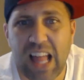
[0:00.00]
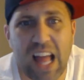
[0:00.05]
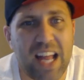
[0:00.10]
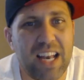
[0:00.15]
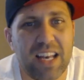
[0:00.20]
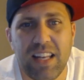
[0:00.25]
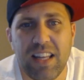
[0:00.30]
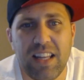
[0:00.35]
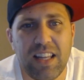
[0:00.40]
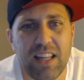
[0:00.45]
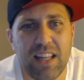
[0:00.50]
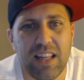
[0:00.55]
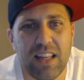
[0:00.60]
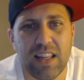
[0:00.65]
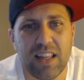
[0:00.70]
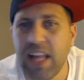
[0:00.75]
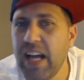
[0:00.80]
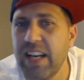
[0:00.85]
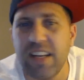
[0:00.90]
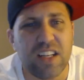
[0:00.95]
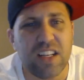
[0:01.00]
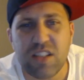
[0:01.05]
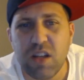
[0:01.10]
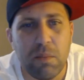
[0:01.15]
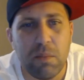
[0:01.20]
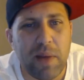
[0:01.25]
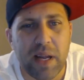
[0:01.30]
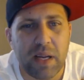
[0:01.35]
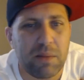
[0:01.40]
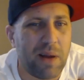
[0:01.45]
that
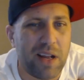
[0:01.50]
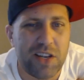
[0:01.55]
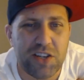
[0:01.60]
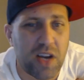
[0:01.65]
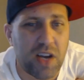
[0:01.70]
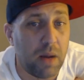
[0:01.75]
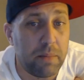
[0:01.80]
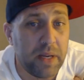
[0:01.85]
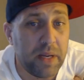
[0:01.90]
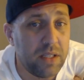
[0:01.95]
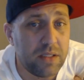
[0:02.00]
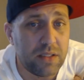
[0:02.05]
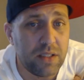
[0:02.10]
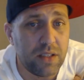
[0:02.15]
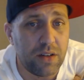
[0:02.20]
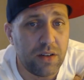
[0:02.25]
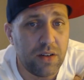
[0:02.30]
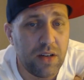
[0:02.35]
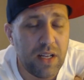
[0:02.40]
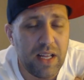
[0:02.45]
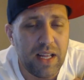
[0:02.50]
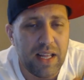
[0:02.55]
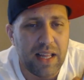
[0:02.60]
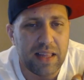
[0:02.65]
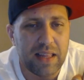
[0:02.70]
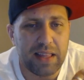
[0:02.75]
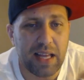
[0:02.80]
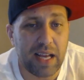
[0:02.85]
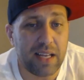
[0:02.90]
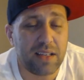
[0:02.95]
doesn't make my job easier.
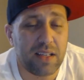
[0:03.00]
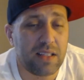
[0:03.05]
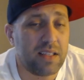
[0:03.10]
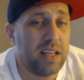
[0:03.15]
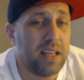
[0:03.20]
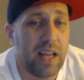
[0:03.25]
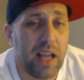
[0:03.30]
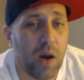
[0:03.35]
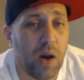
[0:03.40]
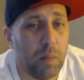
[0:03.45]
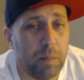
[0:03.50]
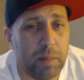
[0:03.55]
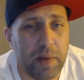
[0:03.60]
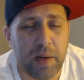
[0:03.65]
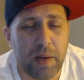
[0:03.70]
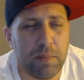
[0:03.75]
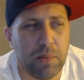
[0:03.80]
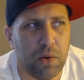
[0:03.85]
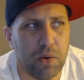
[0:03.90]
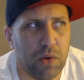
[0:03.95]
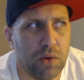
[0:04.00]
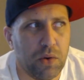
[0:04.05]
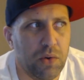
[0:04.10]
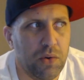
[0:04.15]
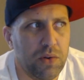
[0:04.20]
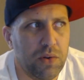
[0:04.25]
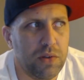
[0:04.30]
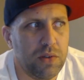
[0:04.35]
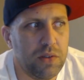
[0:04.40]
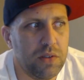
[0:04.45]
That doesn't help
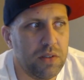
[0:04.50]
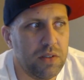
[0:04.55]
people